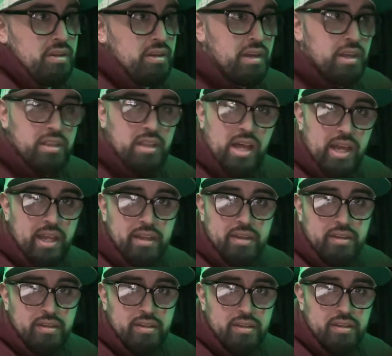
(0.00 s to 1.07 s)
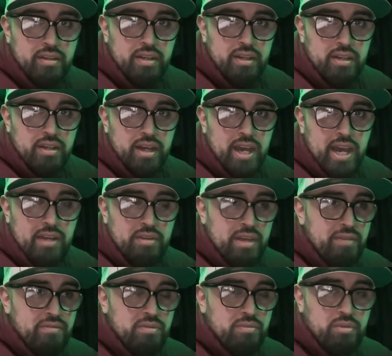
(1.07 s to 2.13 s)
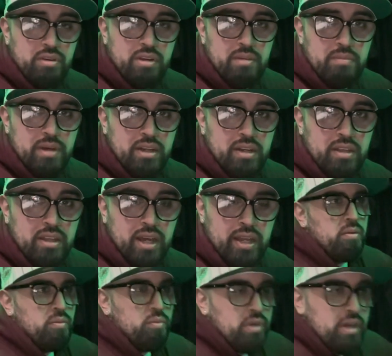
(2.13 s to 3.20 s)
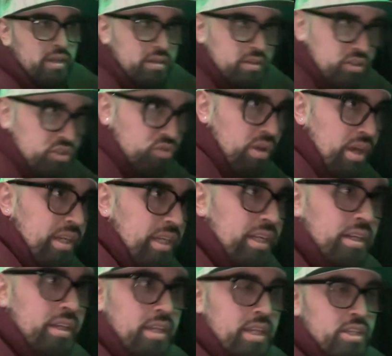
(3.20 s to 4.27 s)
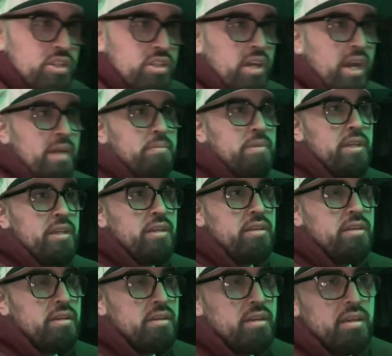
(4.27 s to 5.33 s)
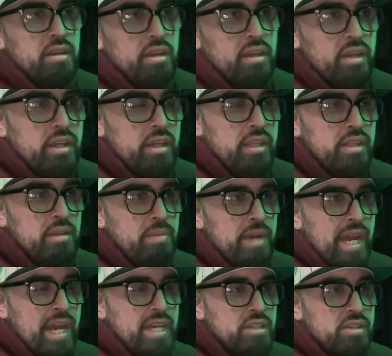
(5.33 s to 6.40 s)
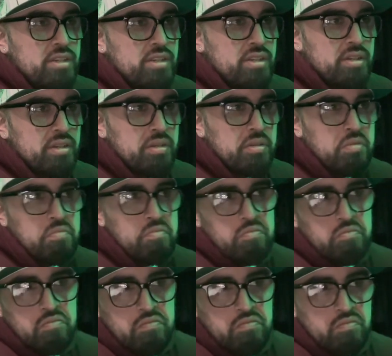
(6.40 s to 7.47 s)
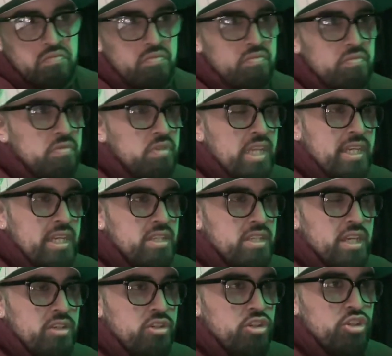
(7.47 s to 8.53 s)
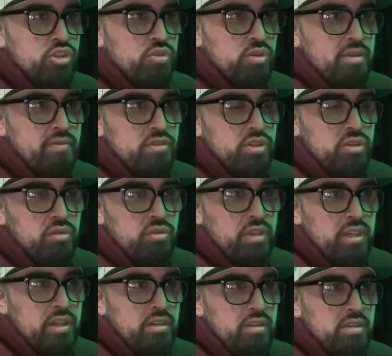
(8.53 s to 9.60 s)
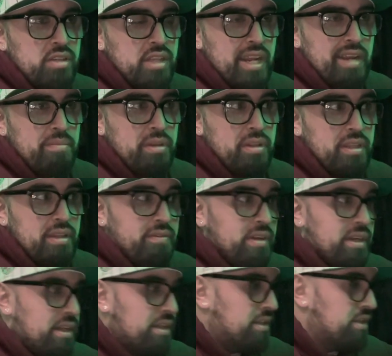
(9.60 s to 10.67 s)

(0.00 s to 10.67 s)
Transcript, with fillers: a lot. I don't have to worry about a lot. What trucking has taught me in the past, like I said, just short of two years that I've been living in